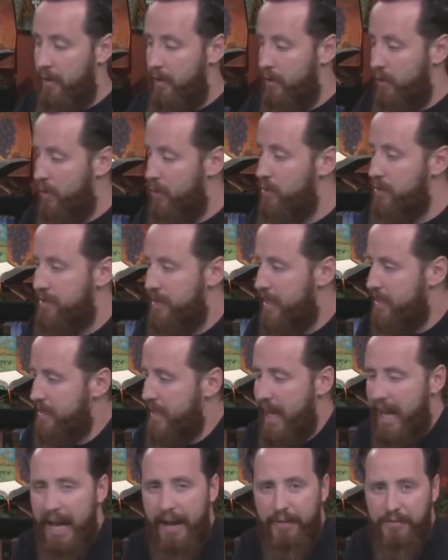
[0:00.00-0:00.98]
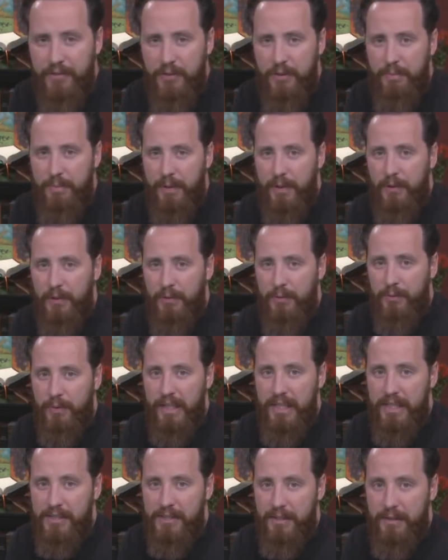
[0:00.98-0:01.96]
Who says I have to appeal to
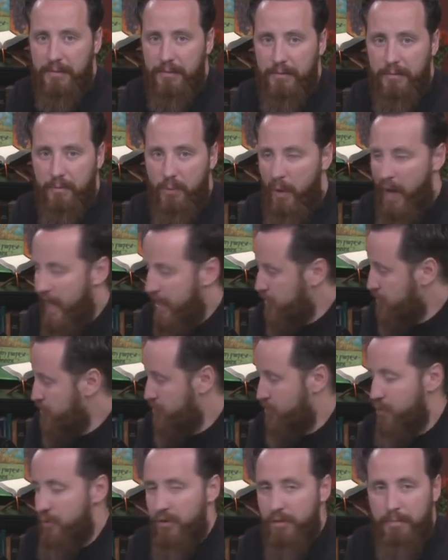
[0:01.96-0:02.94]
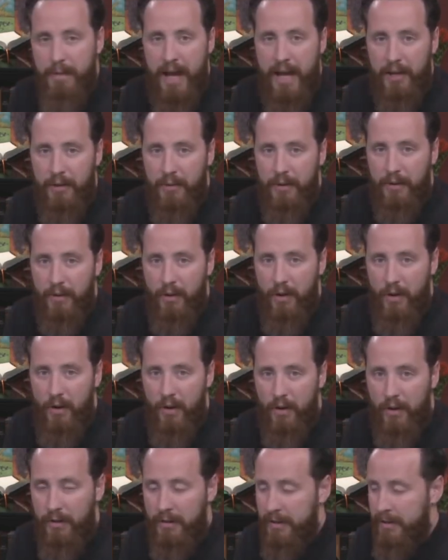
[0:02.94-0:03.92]
reason? Why does truth matter at
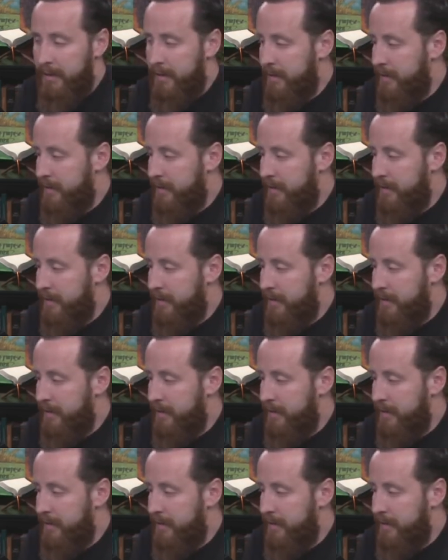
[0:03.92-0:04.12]
all?